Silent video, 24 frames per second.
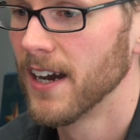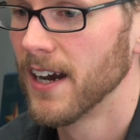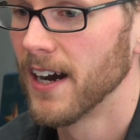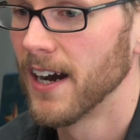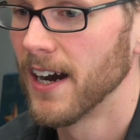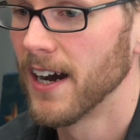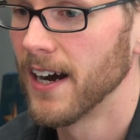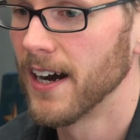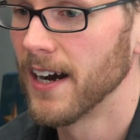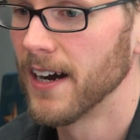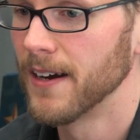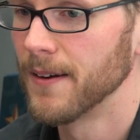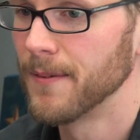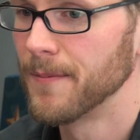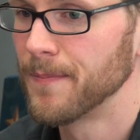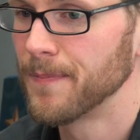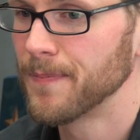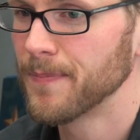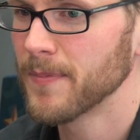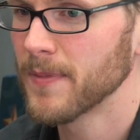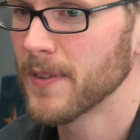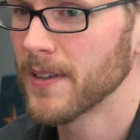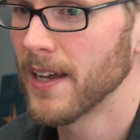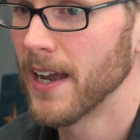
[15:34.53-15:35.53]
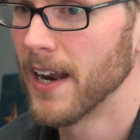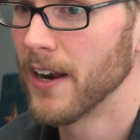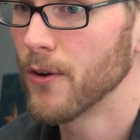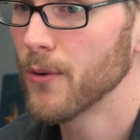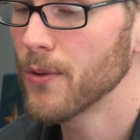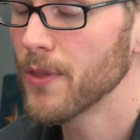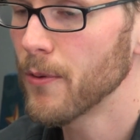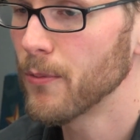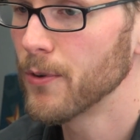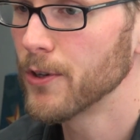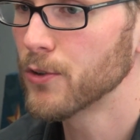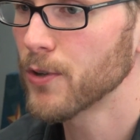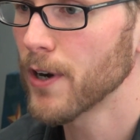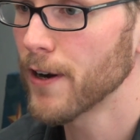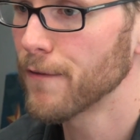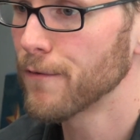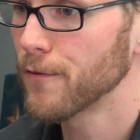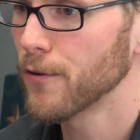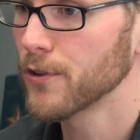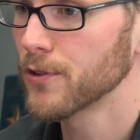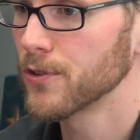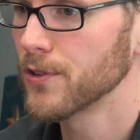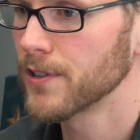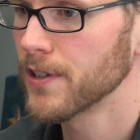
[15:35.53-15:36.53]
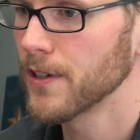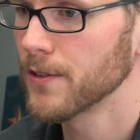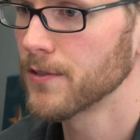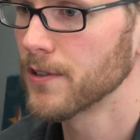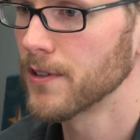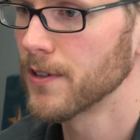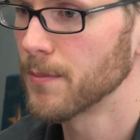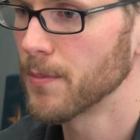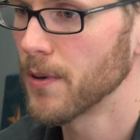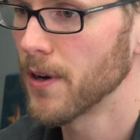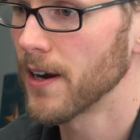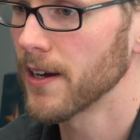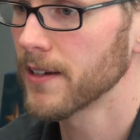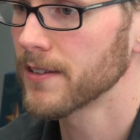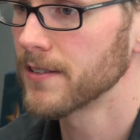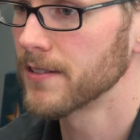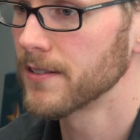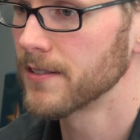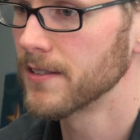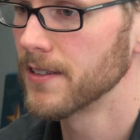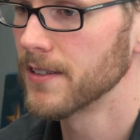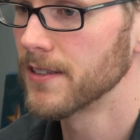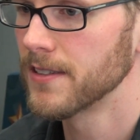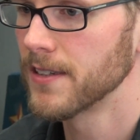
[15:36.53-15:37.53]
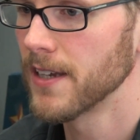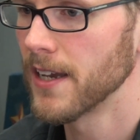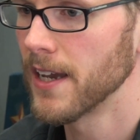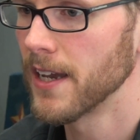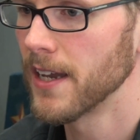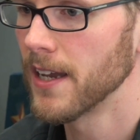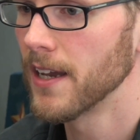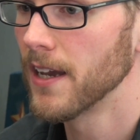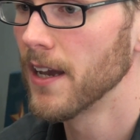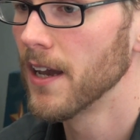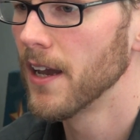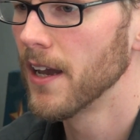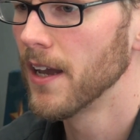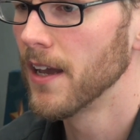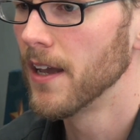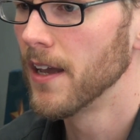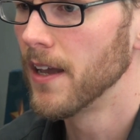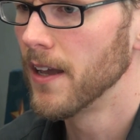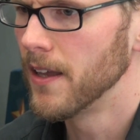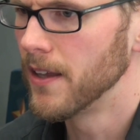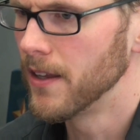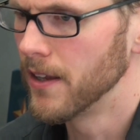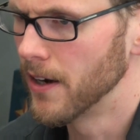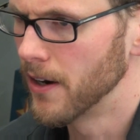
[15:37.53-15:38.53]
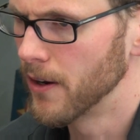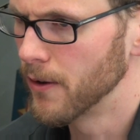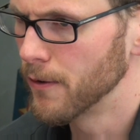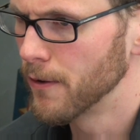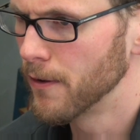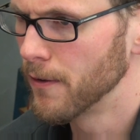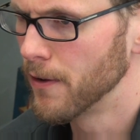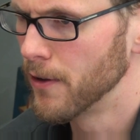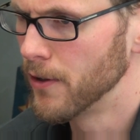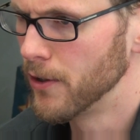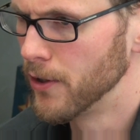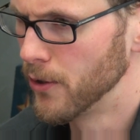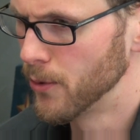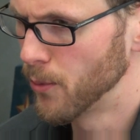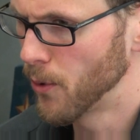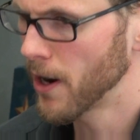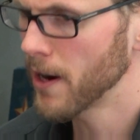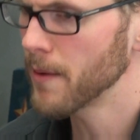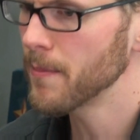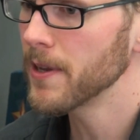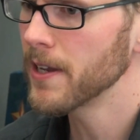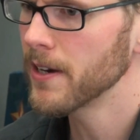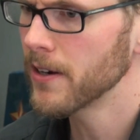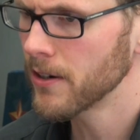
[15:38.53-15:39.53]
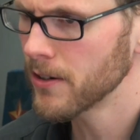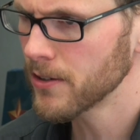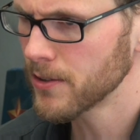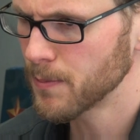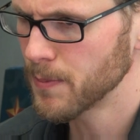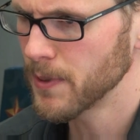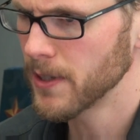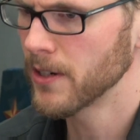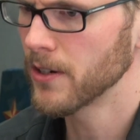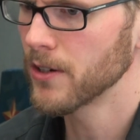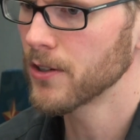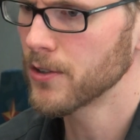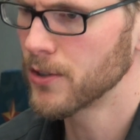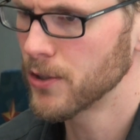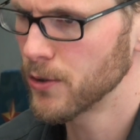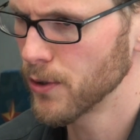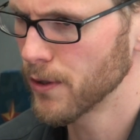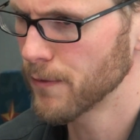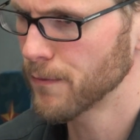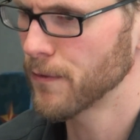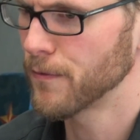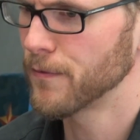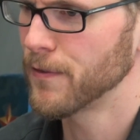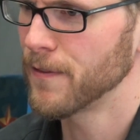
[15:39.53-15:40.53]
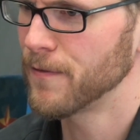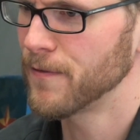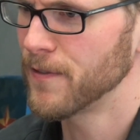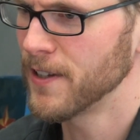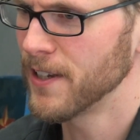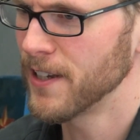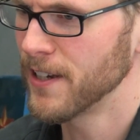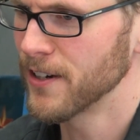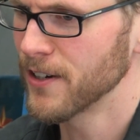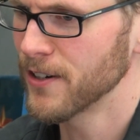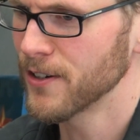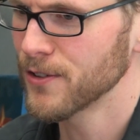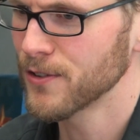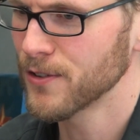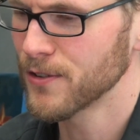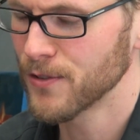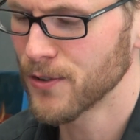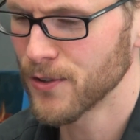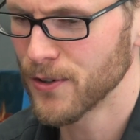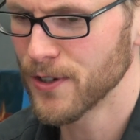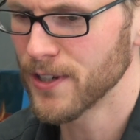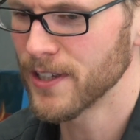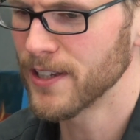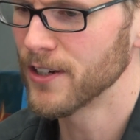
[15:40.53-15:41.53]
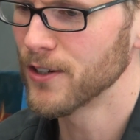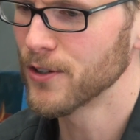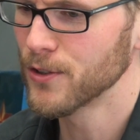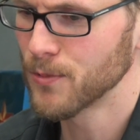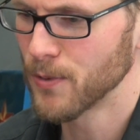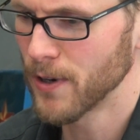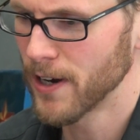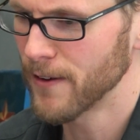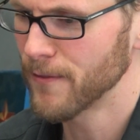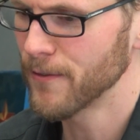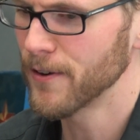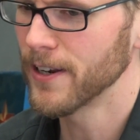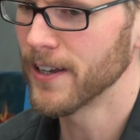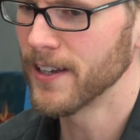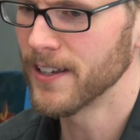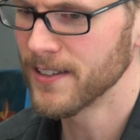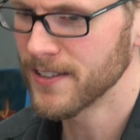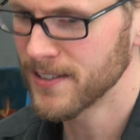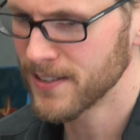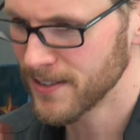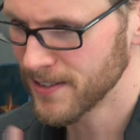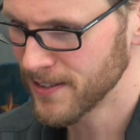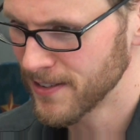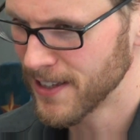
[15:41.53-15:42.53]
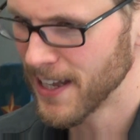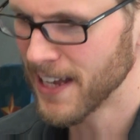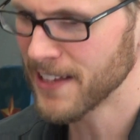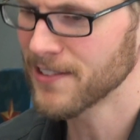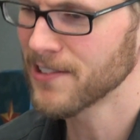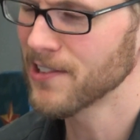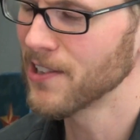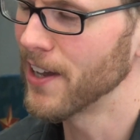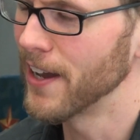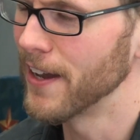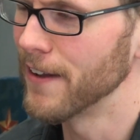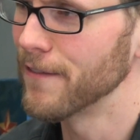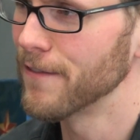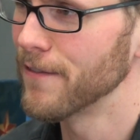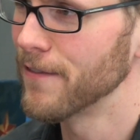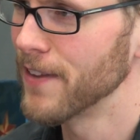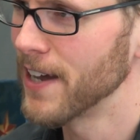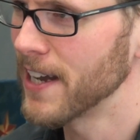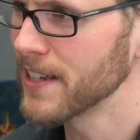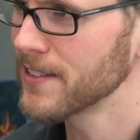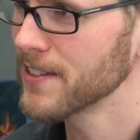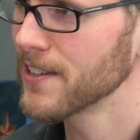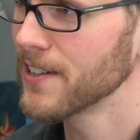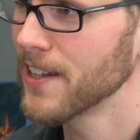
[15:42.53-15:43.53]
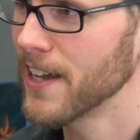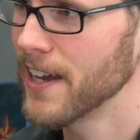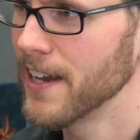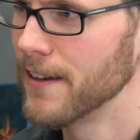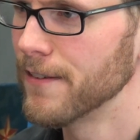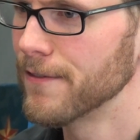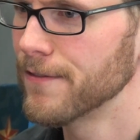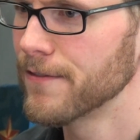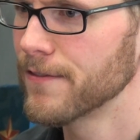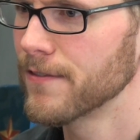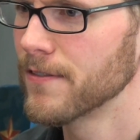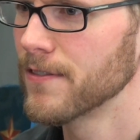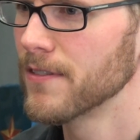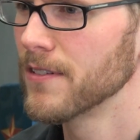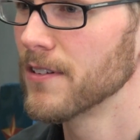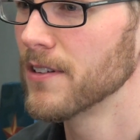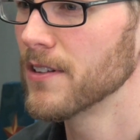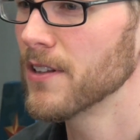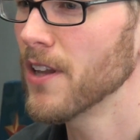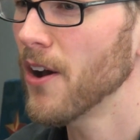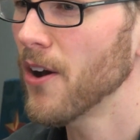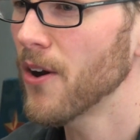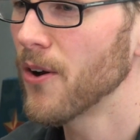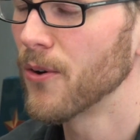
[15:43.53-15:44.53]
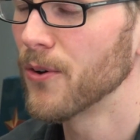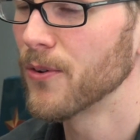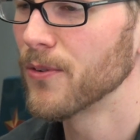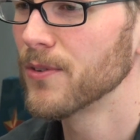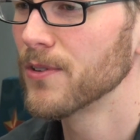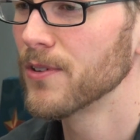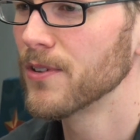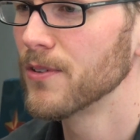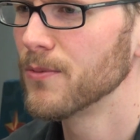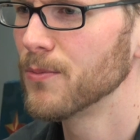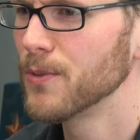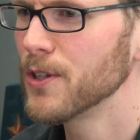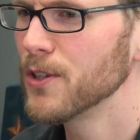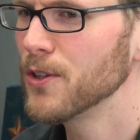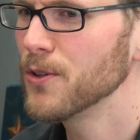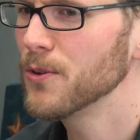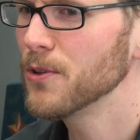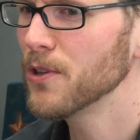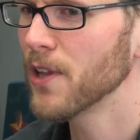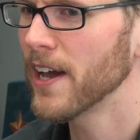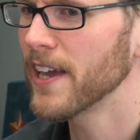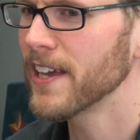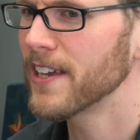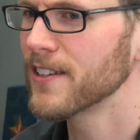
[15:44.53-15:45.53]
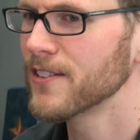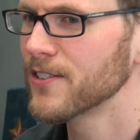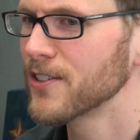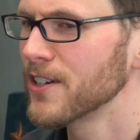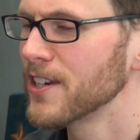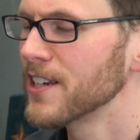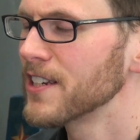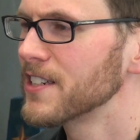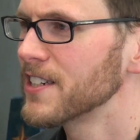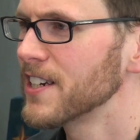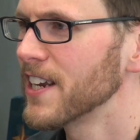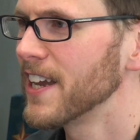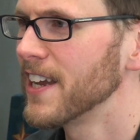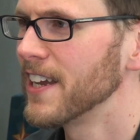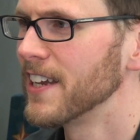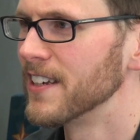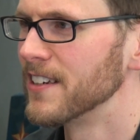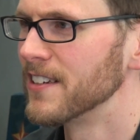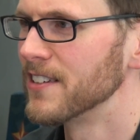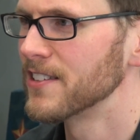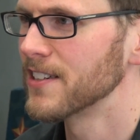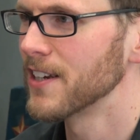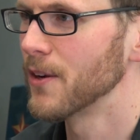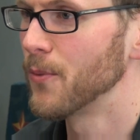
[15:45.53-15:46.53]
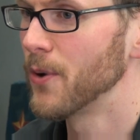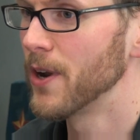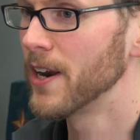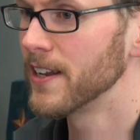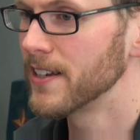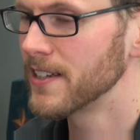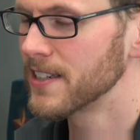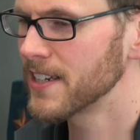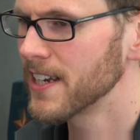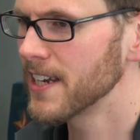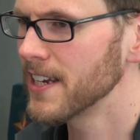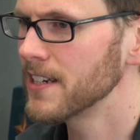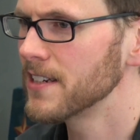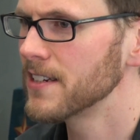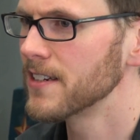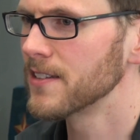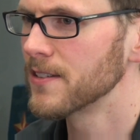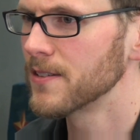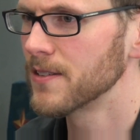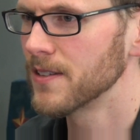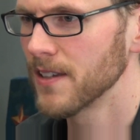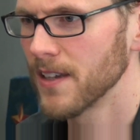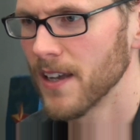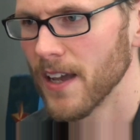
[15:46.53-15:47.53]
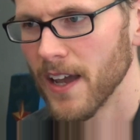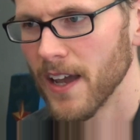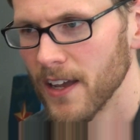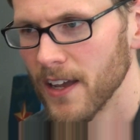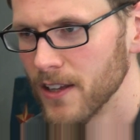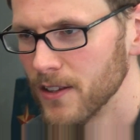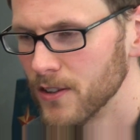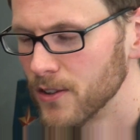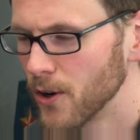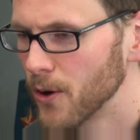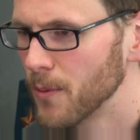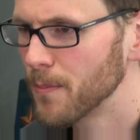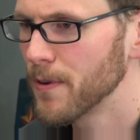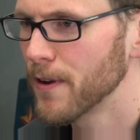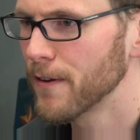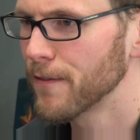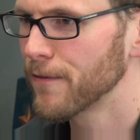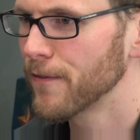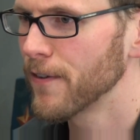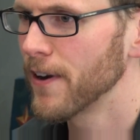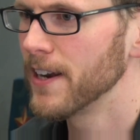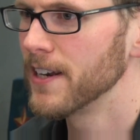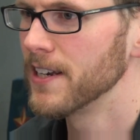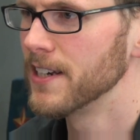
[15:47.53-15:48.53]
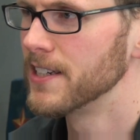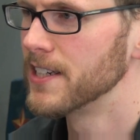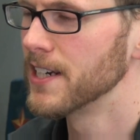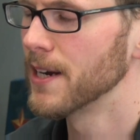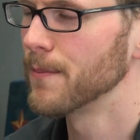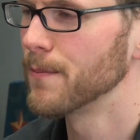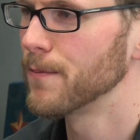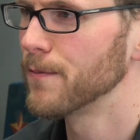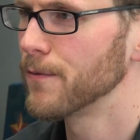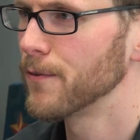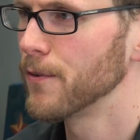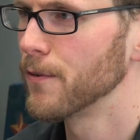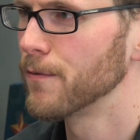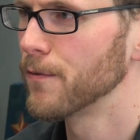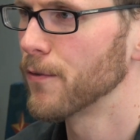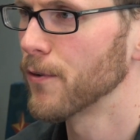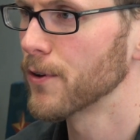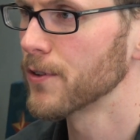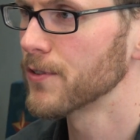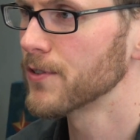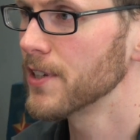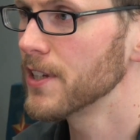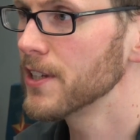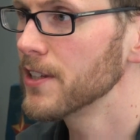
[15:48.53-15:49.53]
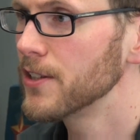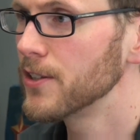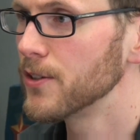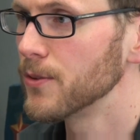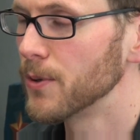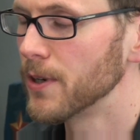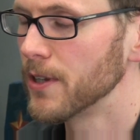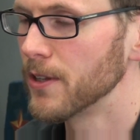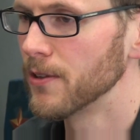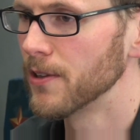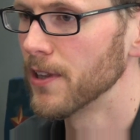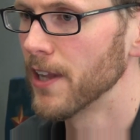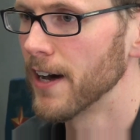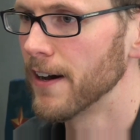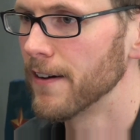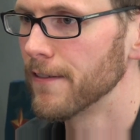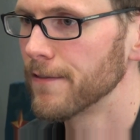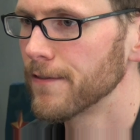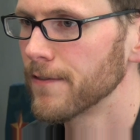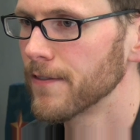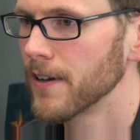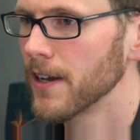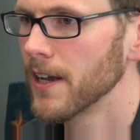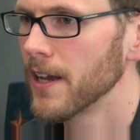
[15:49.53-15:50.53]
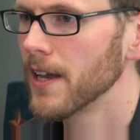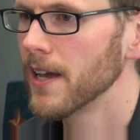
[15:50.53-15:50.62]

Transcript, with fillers: Um, and I know that we try to force ourselves into boxes to say, you know, you want to be a nurse, be a nurse, do it for fifty years, thirty years, whatever it is. That's life. That's a life. No, what you like is going to change. And when it changes, don't be afraid to jump full force into what you love.